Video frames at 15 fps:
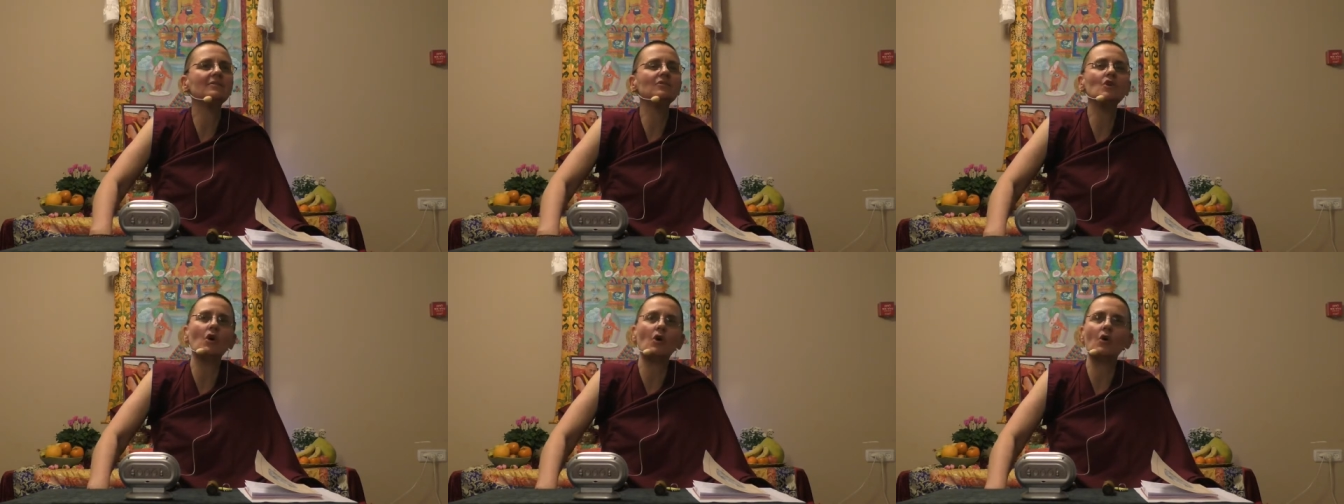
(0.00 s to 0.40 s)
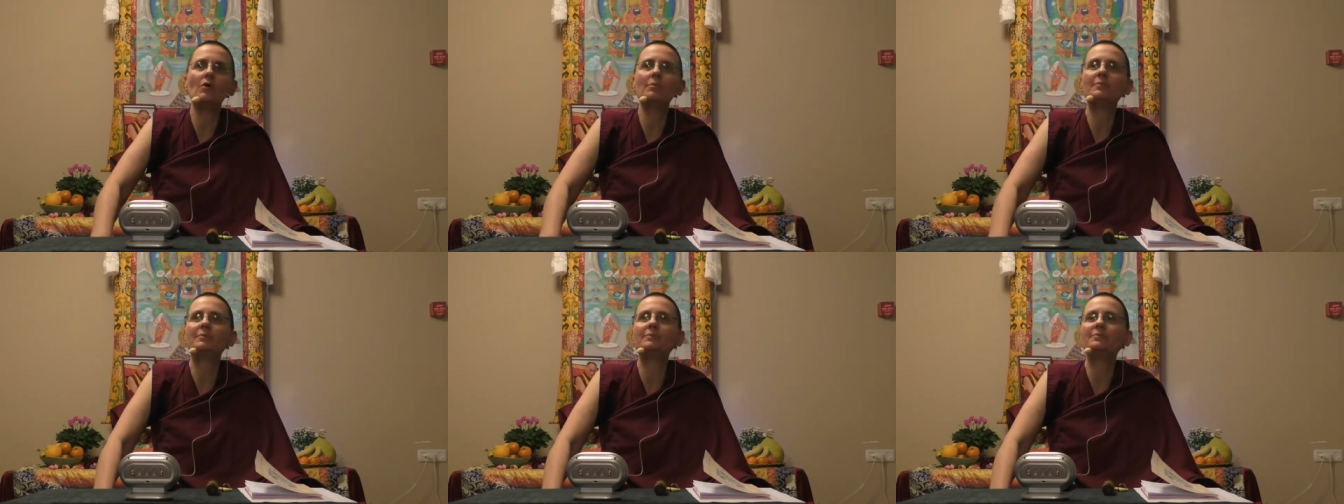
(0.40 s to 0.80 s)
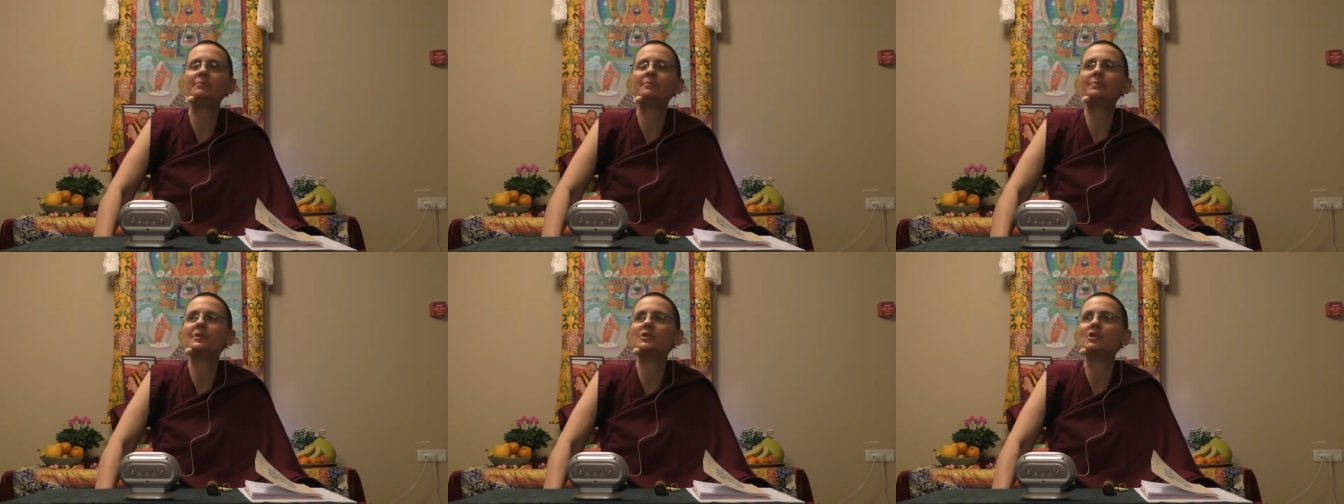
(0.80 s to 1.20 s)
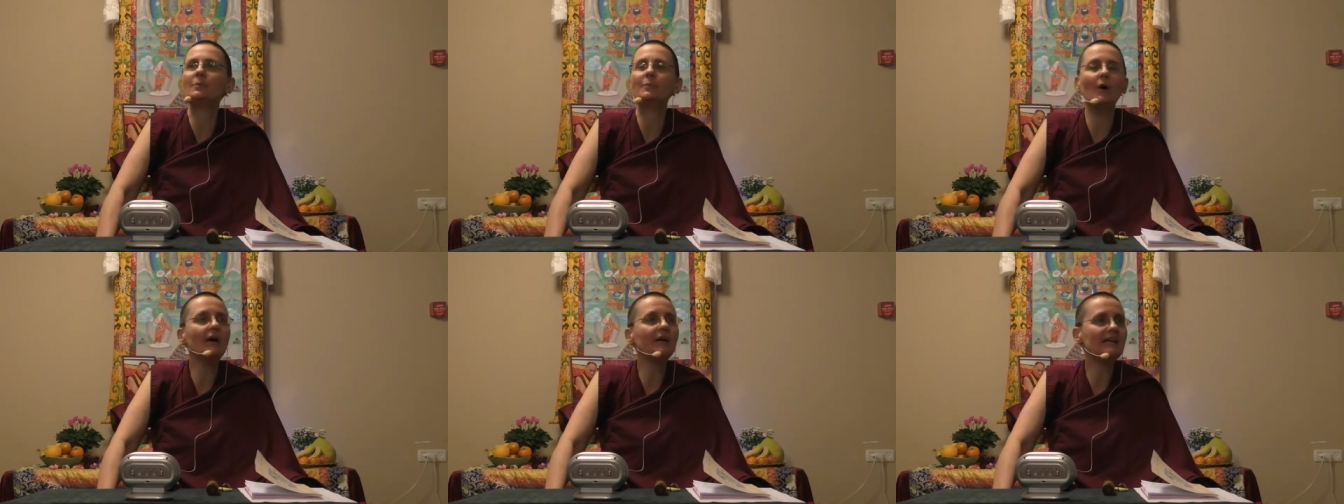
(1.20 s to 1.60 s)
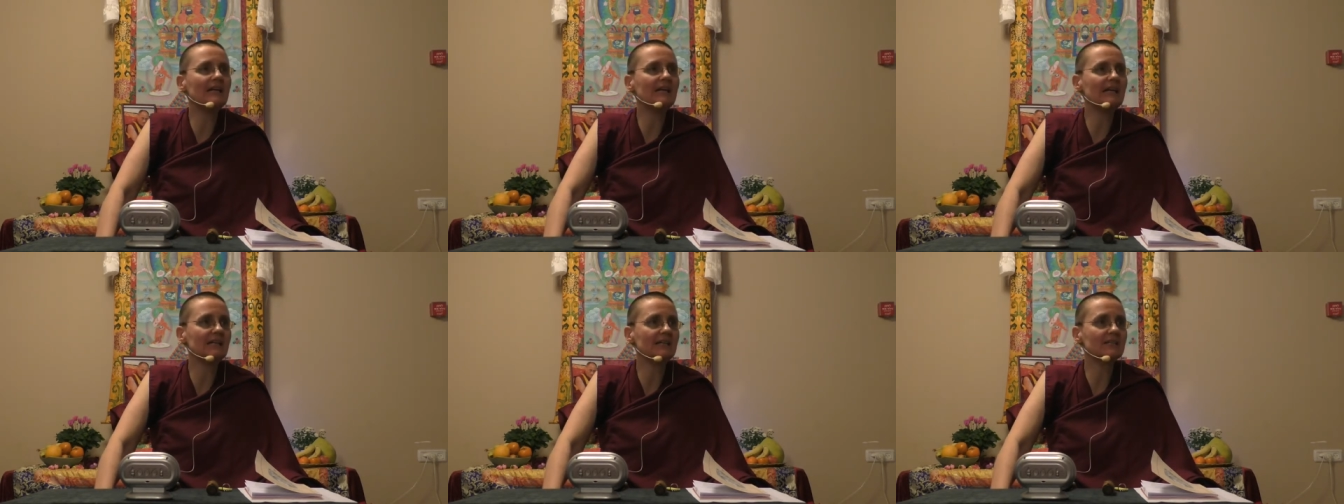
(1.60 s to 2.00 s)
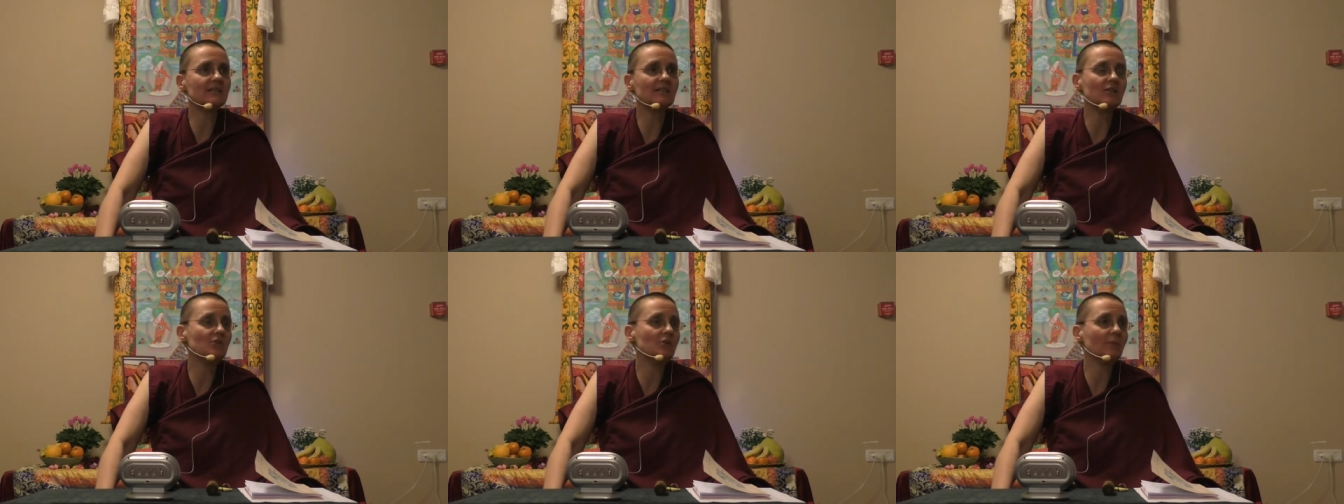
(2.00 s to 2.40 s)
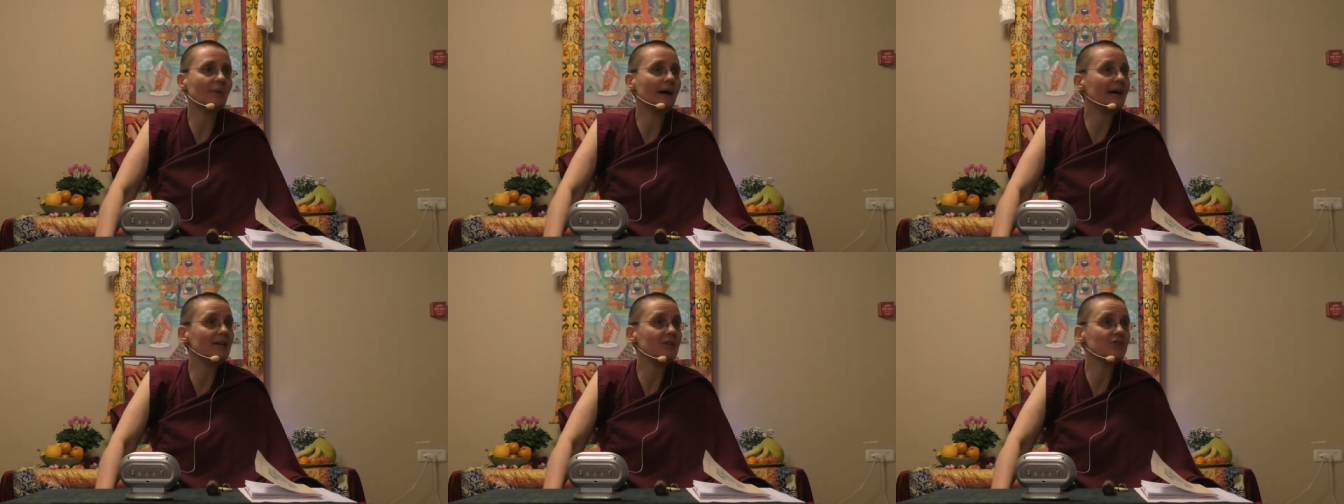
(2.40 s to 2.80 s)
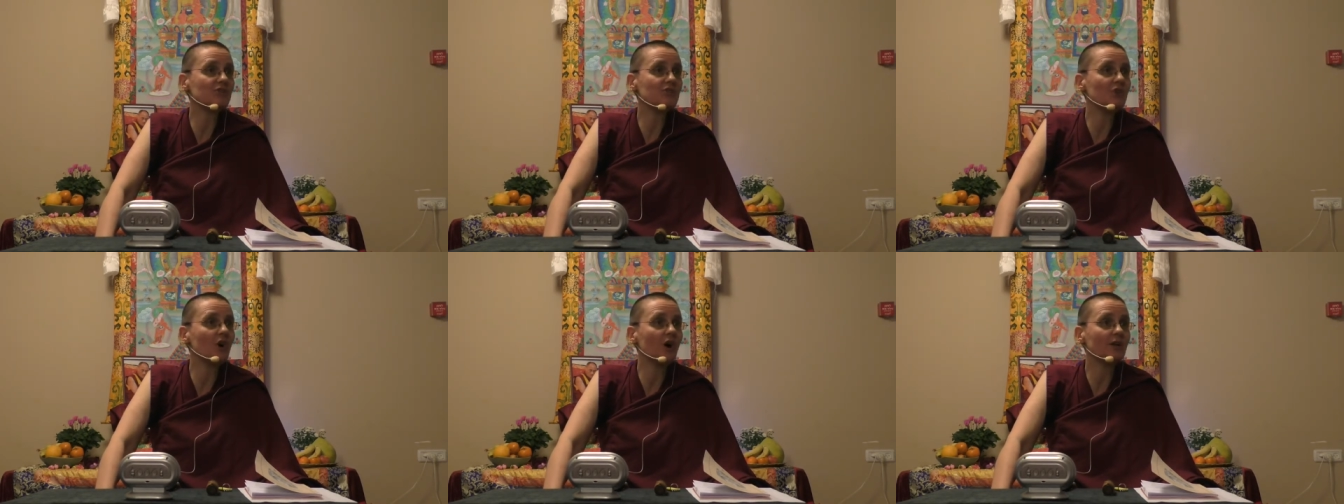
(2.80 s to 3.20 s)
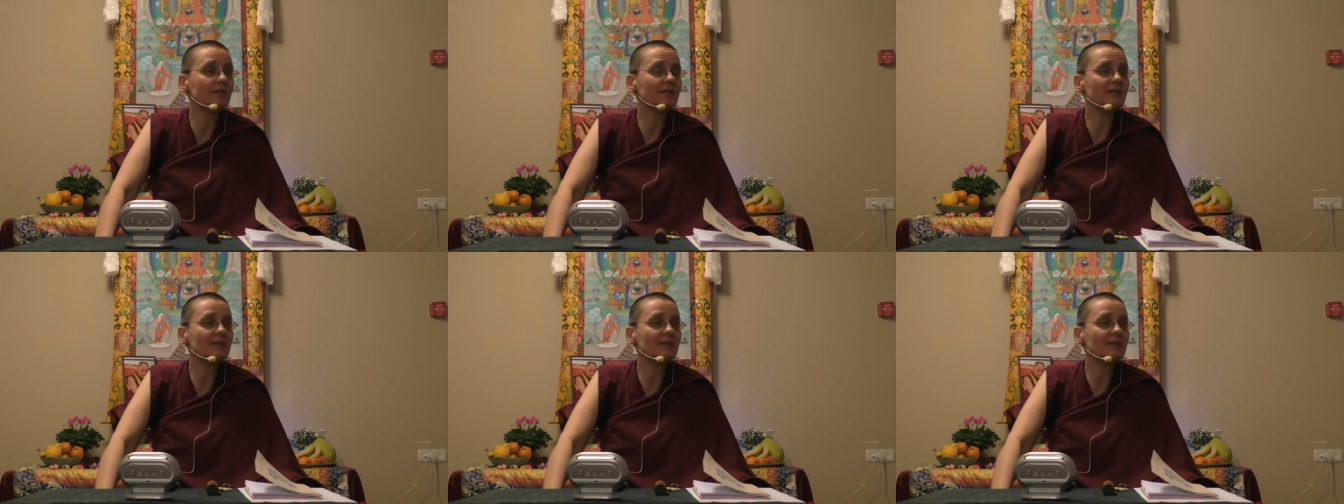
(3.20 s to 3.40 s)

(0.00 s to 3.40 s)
No, but your body is and your mind is not,